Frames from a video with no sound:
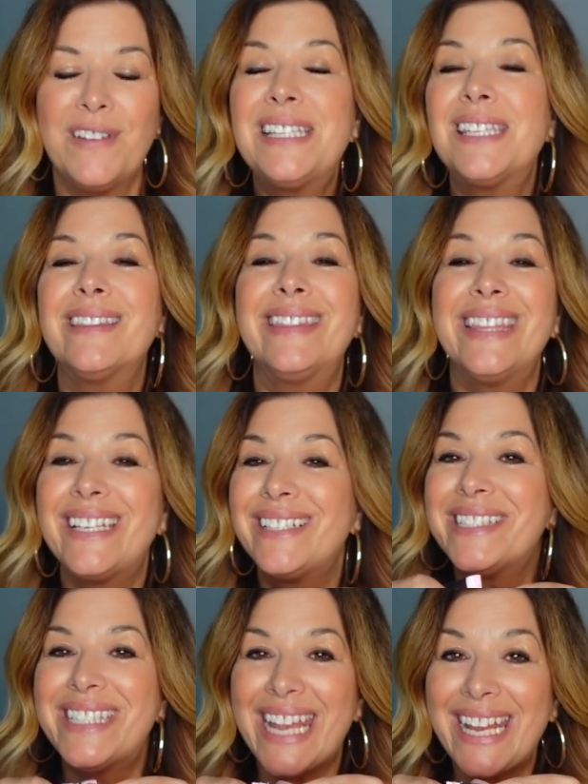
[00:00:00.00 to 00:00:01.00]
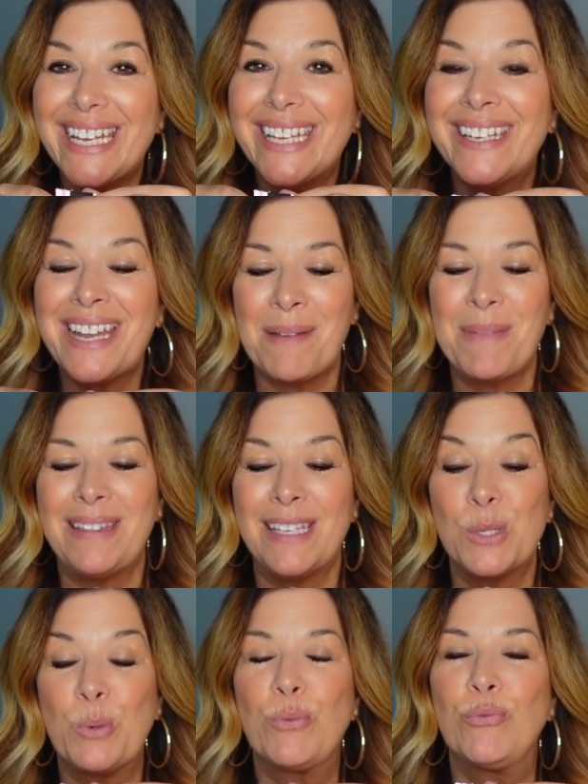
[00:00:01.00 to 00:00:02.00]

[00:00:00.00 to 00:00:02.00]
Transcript: It's a little dated. I mean, these were